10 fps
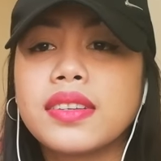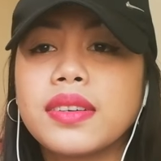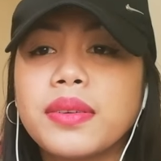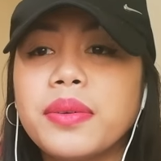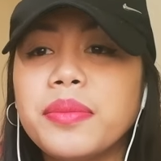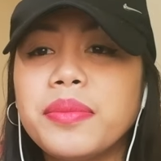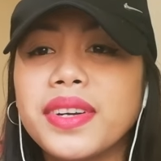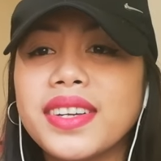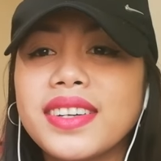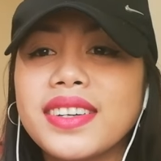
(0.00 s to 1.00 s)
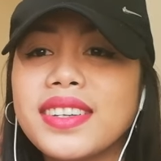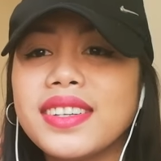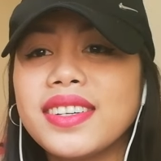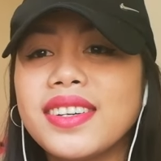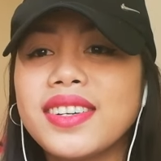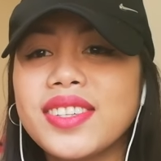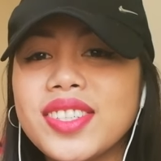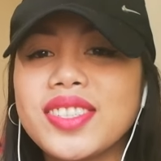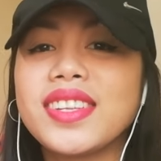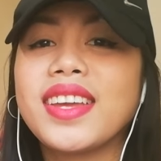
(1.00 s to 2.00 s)
oh my
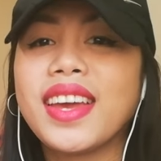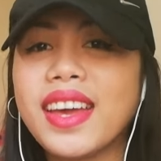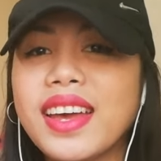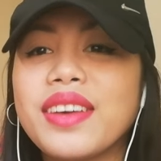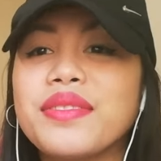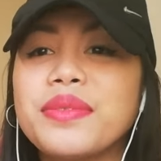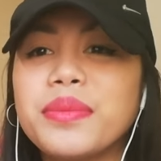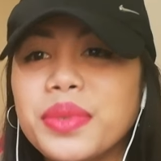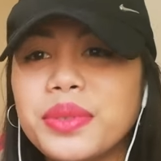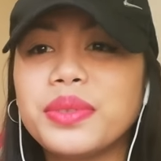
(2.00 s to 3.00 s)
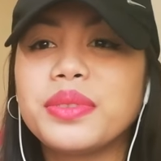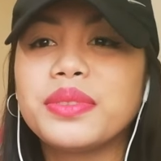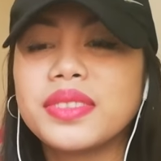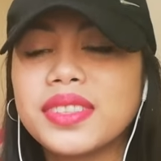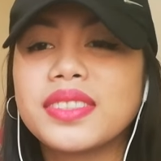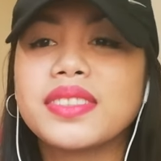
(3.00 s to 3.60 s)
gosh, they have a move.